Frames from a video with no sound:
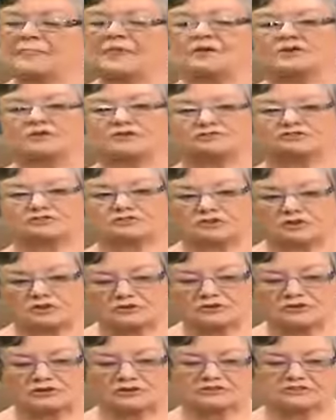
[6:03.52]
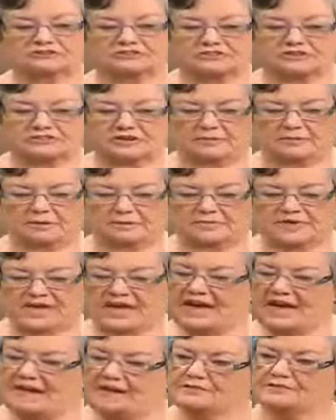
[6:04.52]
you're starting to set up a
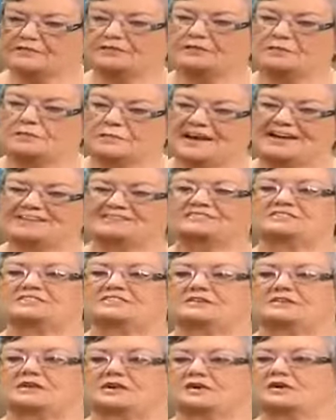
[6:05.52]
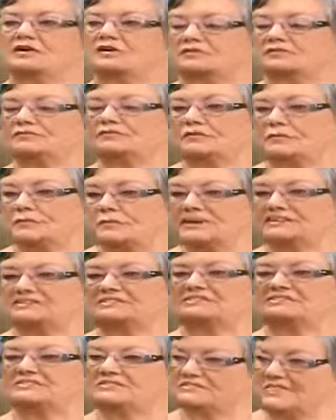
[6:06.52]
behavioral pattern of
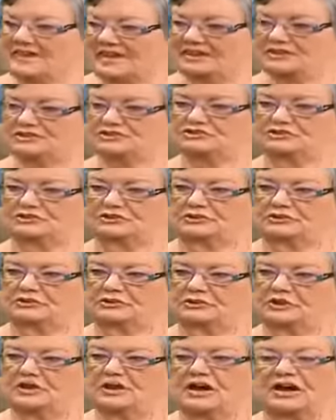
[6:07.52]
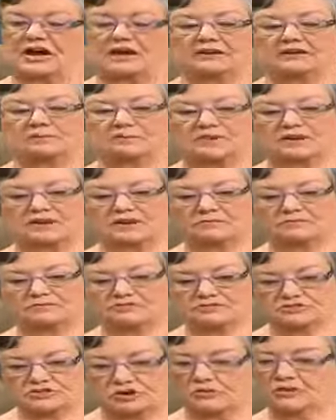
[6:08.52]
repetitive action. And it
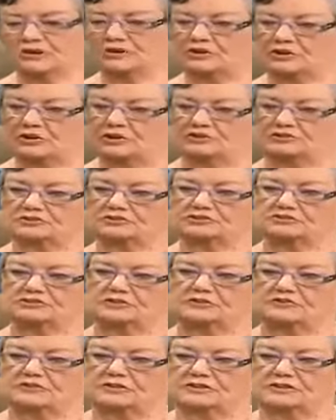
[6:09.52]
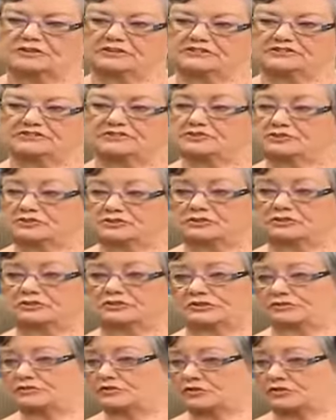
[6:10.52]
becomes so unconscious over years that you
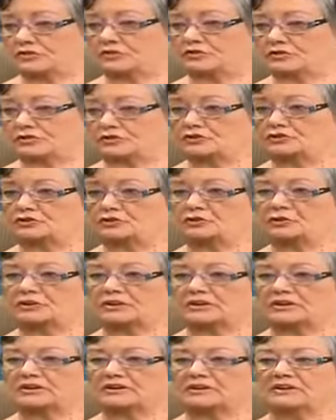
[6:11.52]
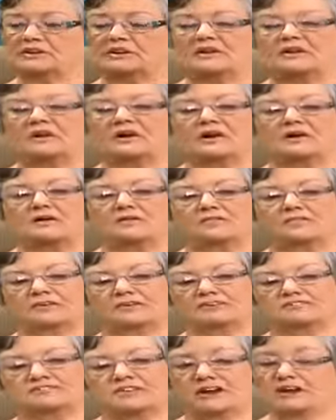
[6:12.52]
don't even know that you're doing it.
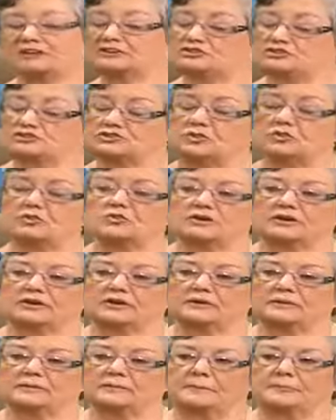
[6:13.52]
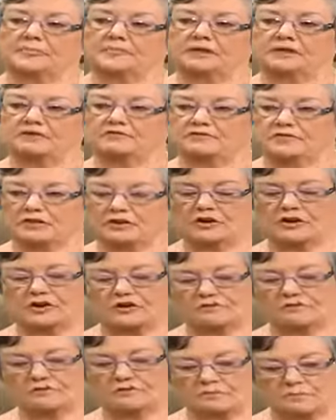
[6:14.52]
Things like snoring can very
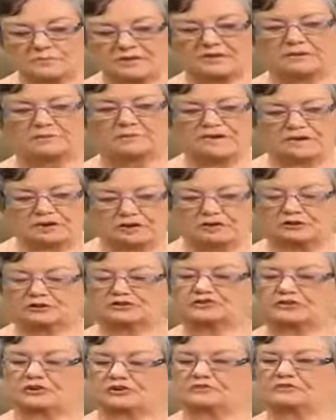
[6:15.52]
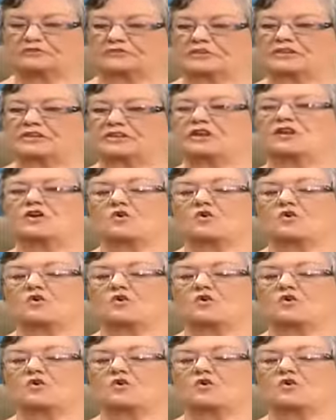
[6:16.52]
often be because of the